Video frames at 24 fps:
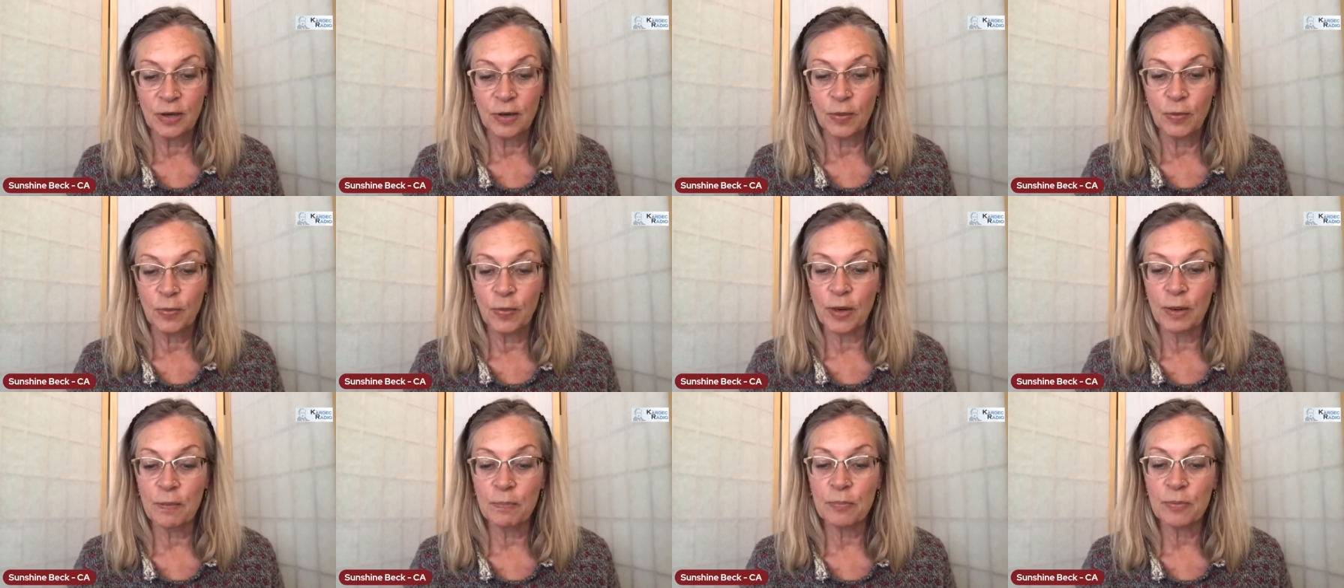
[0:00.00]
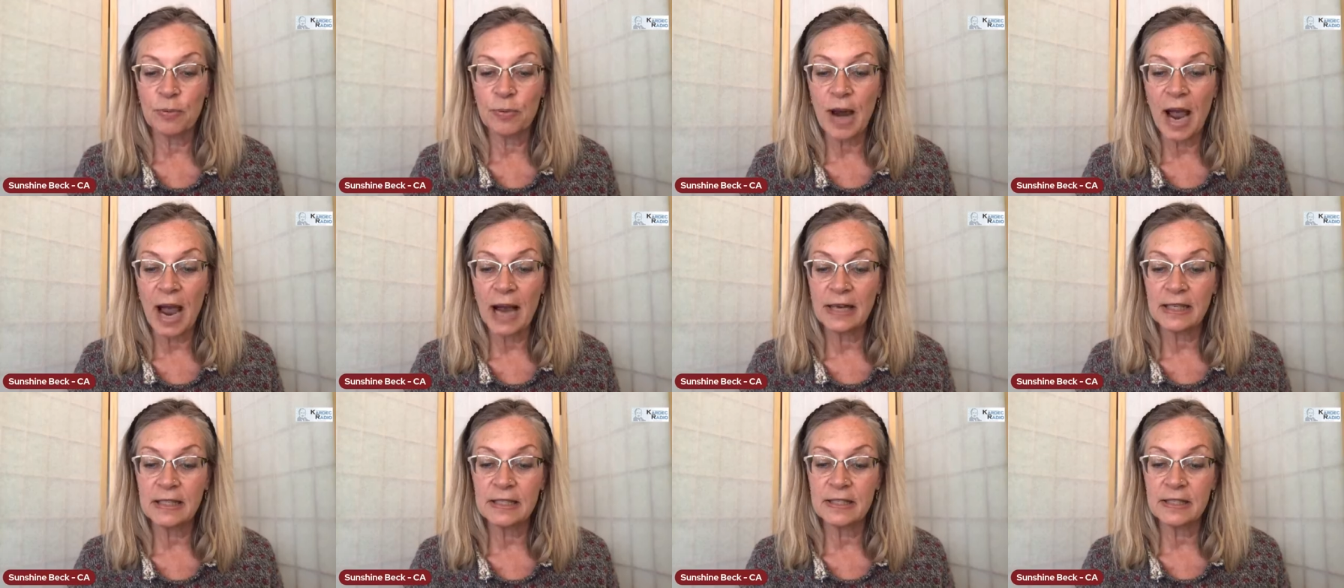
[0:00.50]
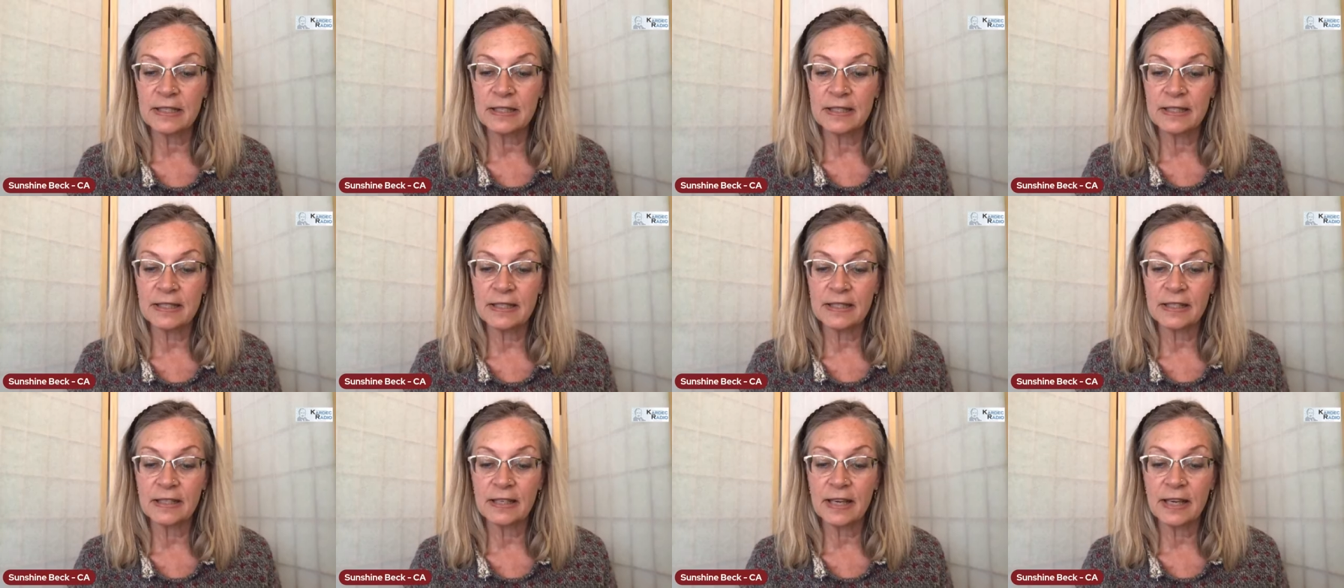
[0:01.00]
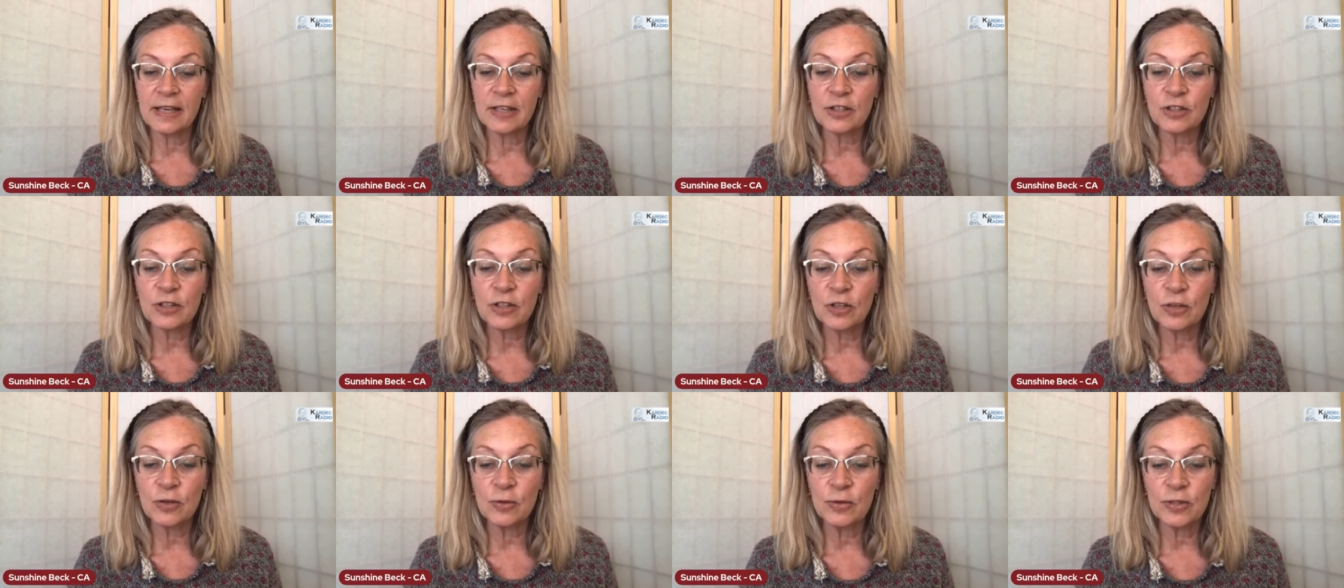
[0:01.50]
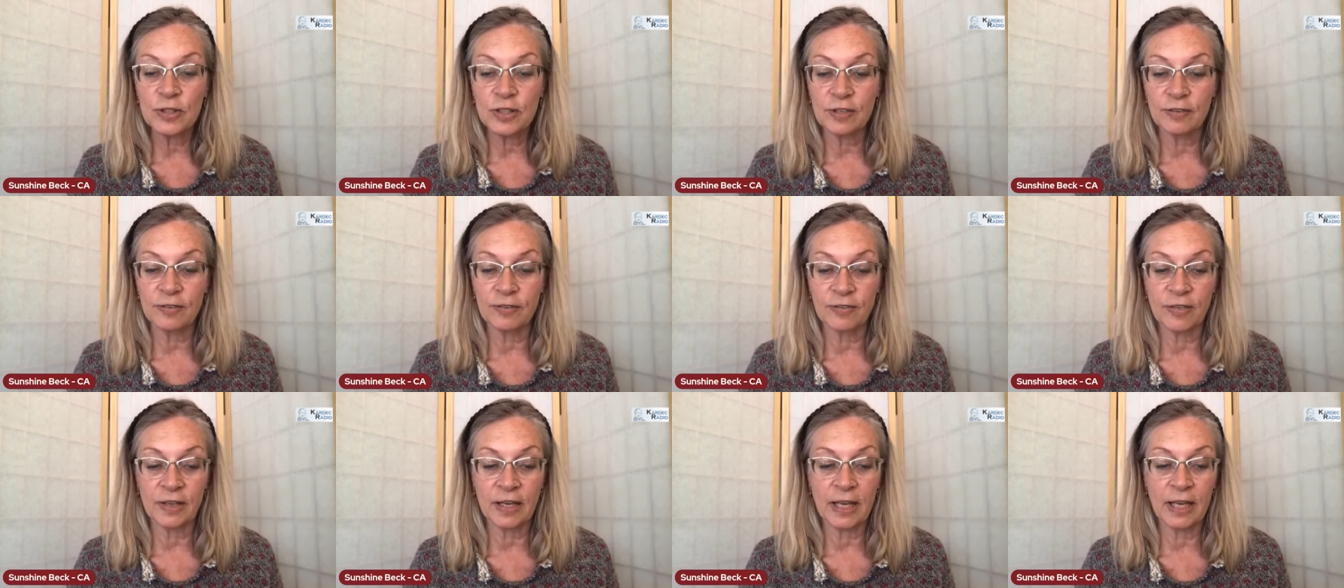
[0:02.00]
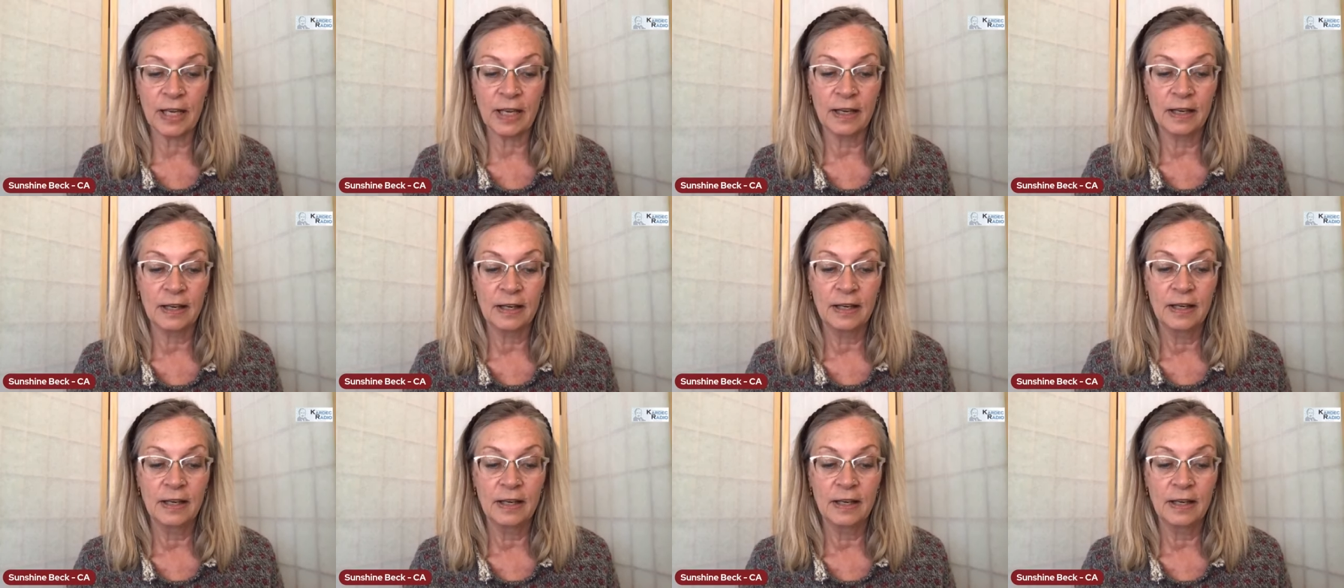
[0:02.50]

when practiced exclusively